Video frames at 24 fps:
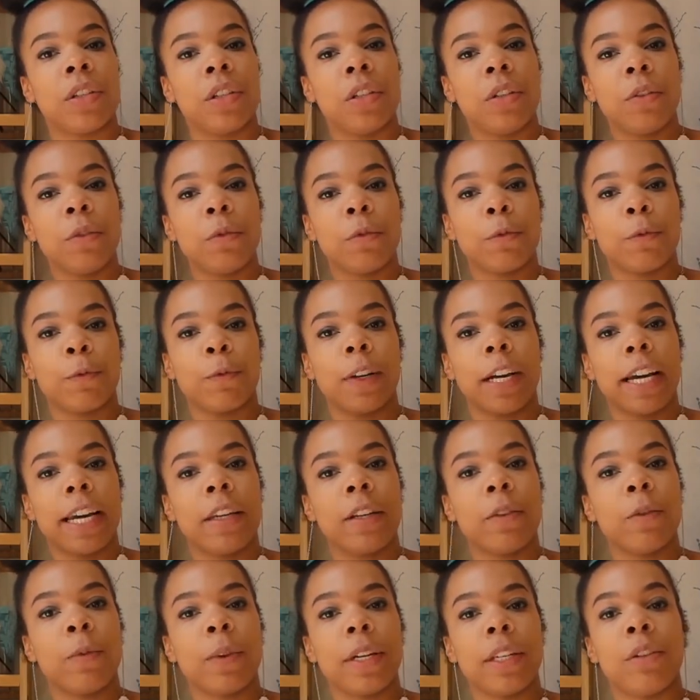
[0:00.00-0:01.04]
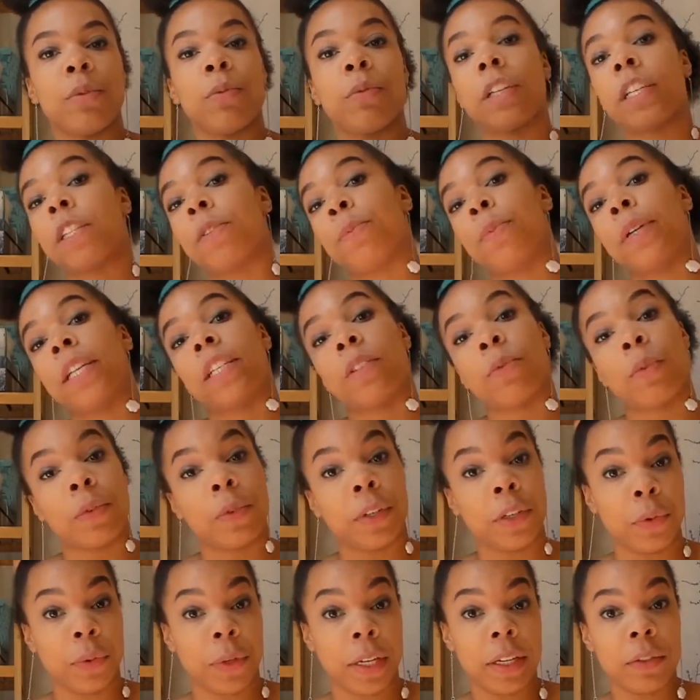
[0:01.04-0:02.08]
to find a way to express what
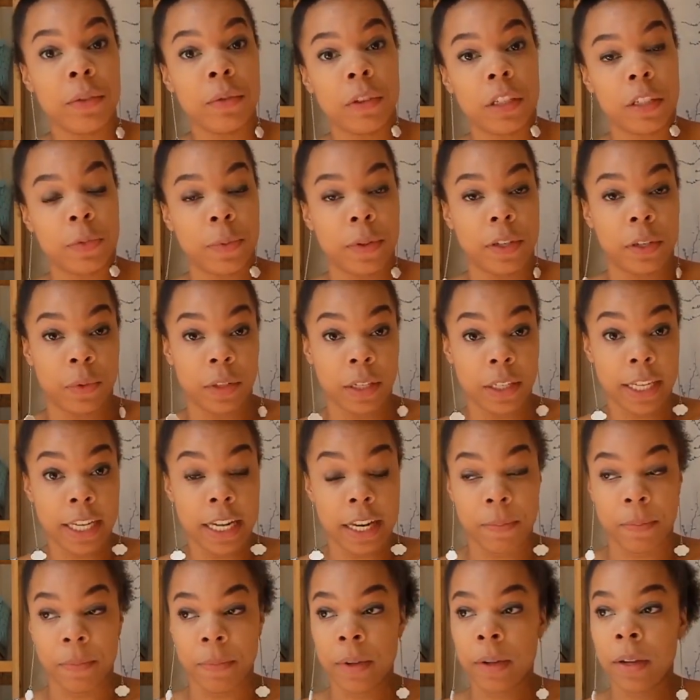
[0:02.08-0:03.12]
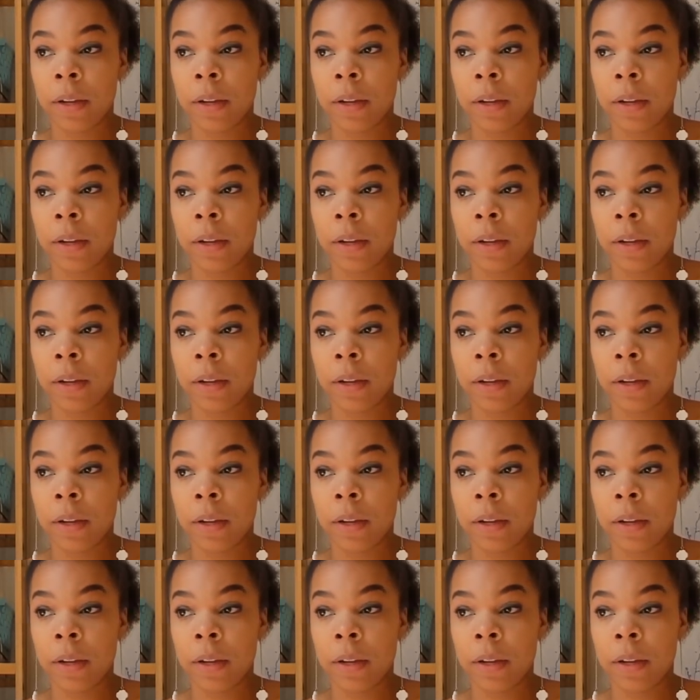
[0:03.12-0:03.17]
we're trying to express with the game.